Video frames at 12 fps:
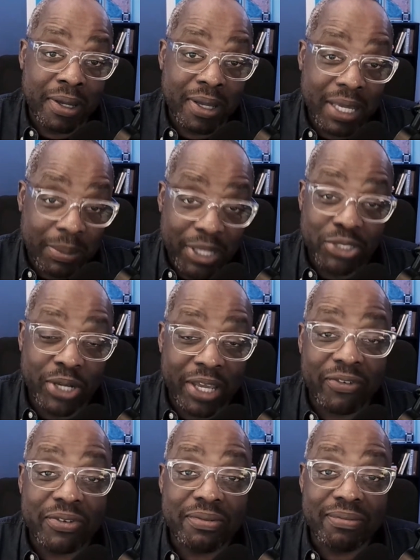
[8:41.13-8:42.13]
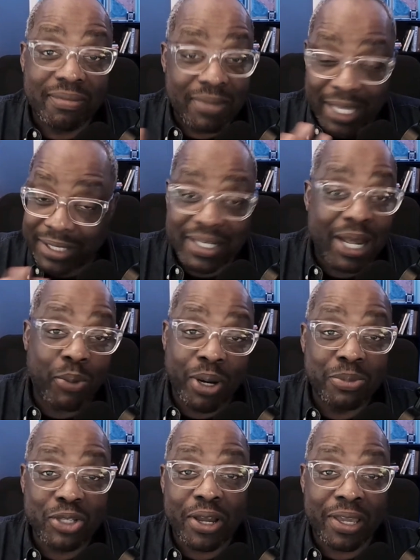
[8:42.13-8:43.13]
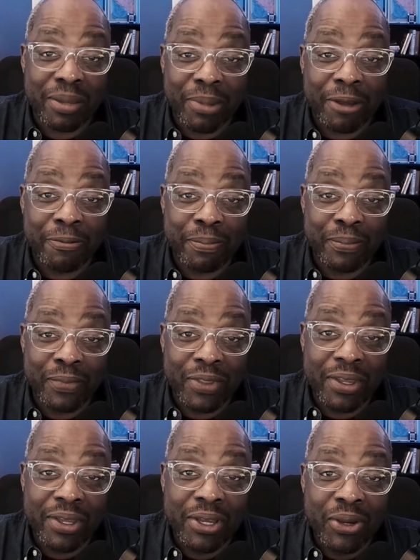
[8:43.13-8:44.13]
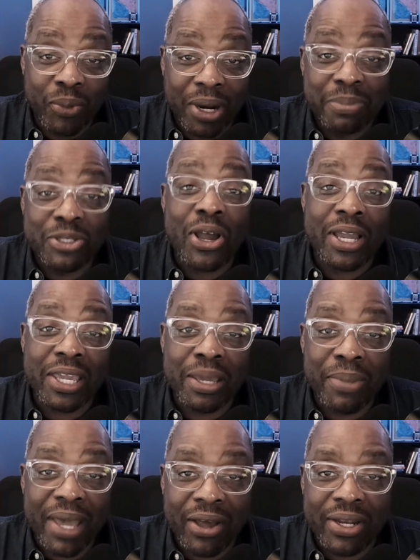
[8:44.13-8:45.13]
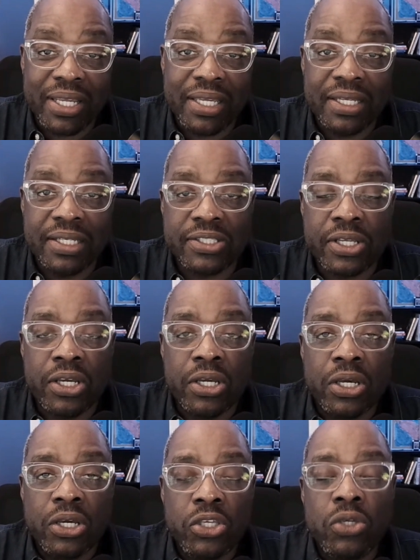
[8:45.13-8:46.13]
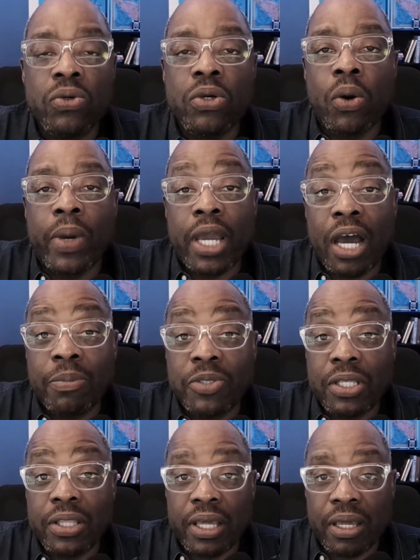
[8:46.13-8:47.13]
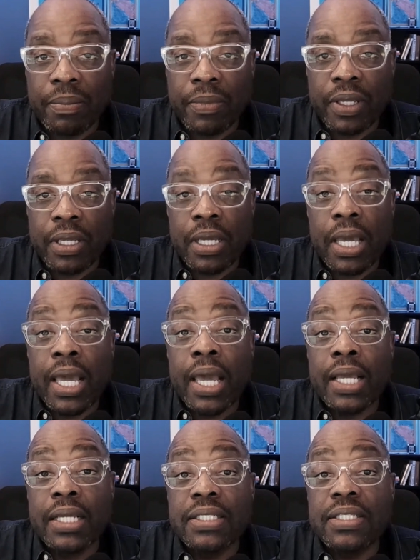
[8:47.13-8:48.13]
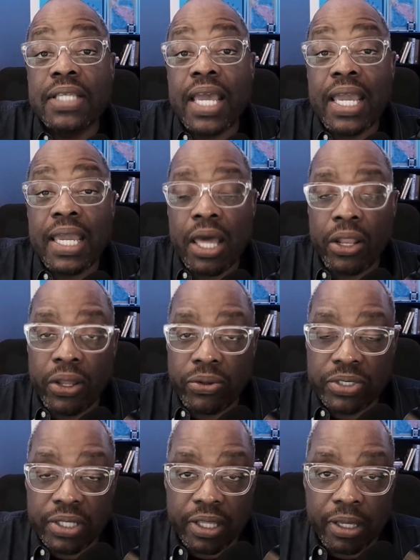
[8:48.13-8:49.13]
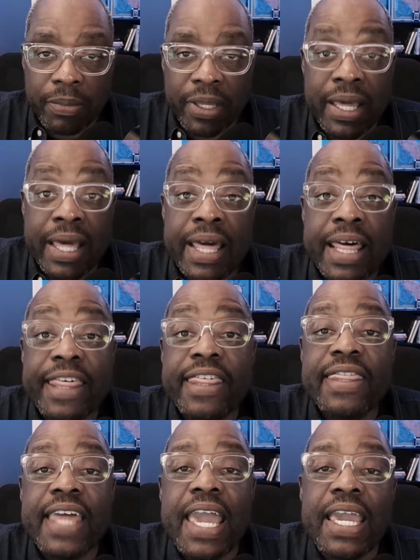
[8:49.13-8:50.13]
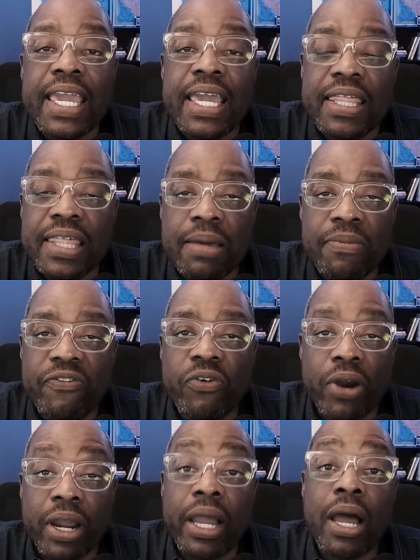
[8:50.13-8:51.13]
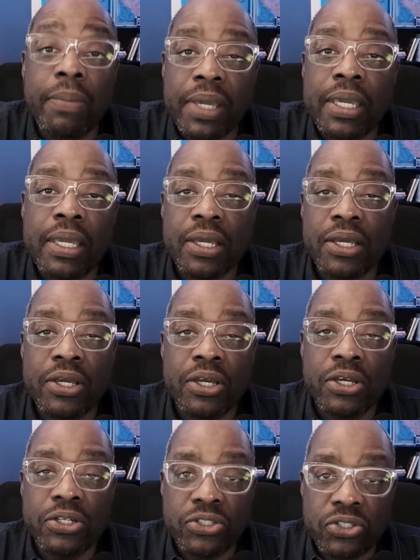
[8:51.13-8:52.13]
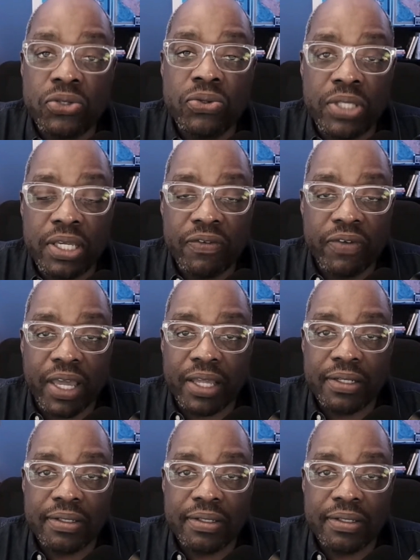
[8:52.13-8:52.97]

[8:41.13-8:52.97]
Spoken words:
a major gift. That's not what I'm talking about. What I'm talking about is you going up to them, saying hello to them, thanking them for coming to the event,